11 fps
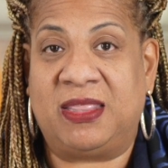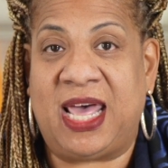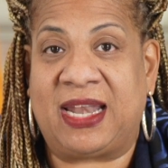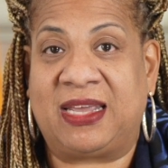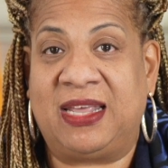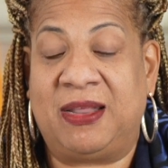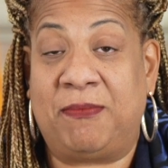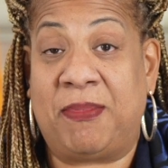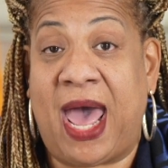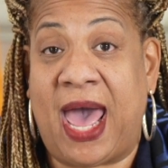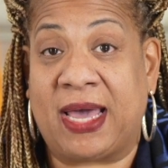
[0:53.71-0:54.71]
that can
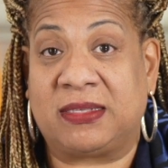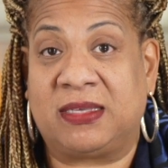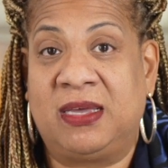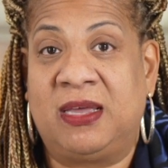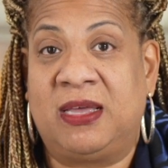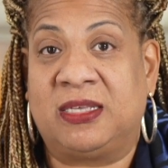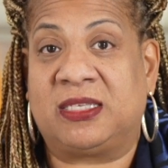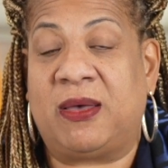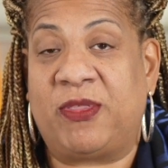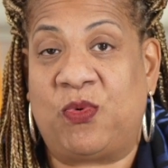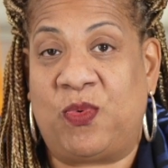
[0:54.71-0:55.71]
impact
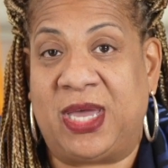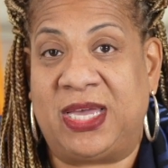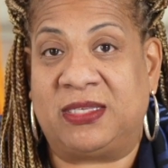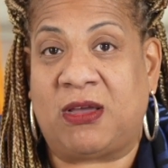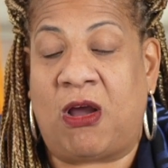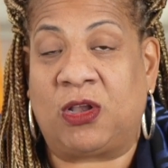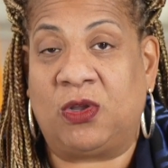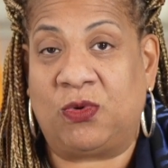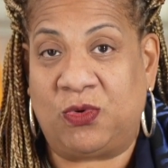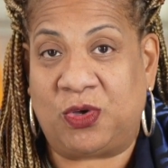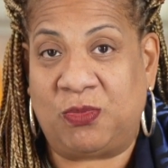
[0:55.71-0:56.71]
some of the ways our
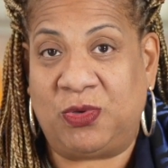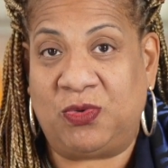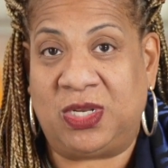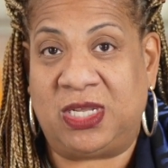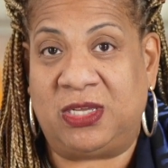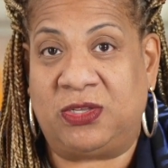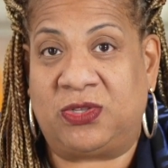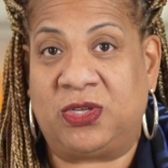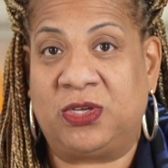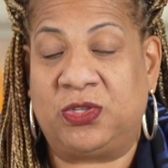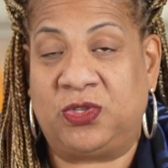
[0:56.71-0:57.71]
local communities
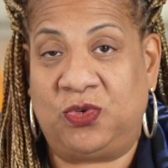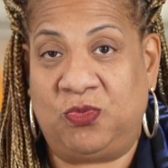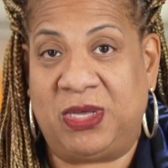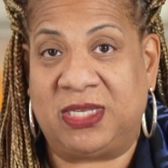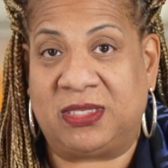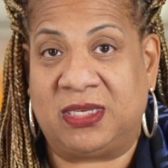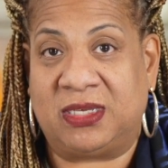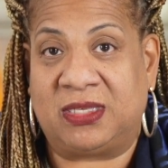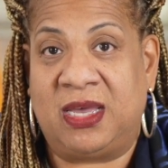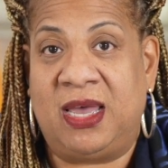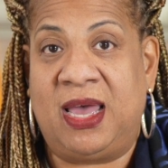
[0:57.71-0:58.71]
do business.